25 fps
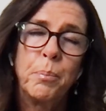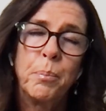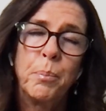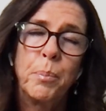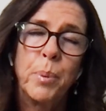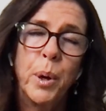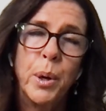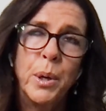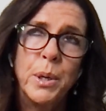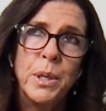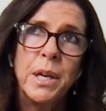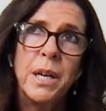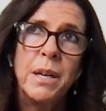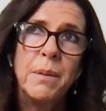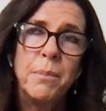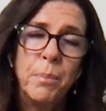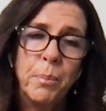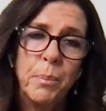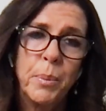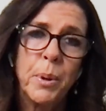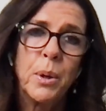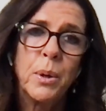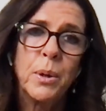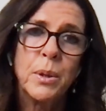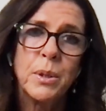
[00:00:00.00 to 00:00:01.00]
protein
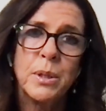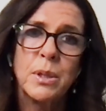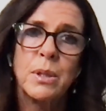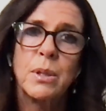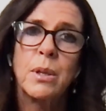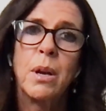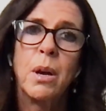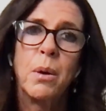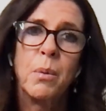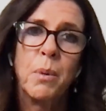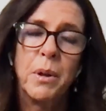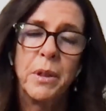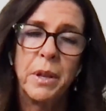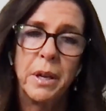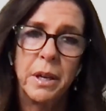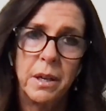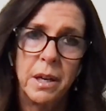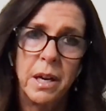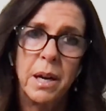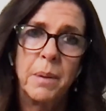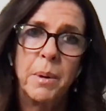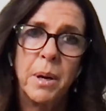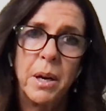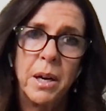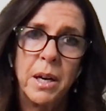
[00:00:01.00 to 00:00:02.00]
burns slower than
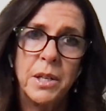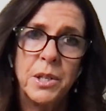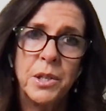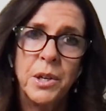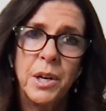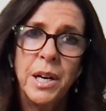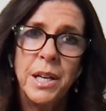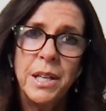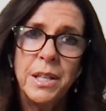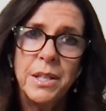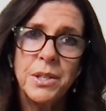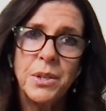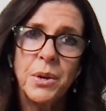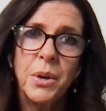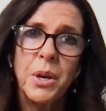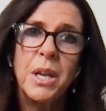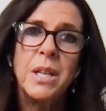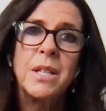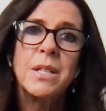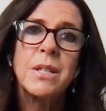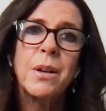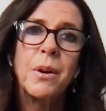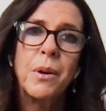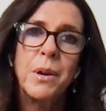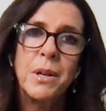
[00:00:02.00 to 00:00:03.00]
carbohydrates. So
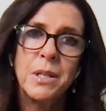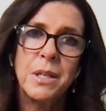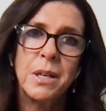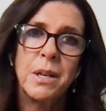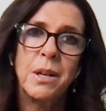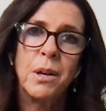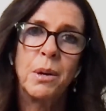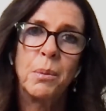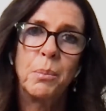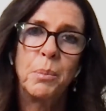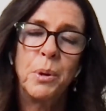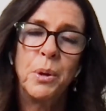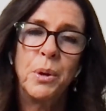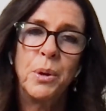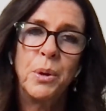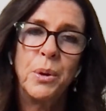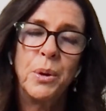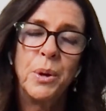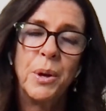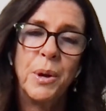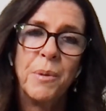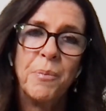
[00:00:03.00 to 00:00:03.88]
it's going to help you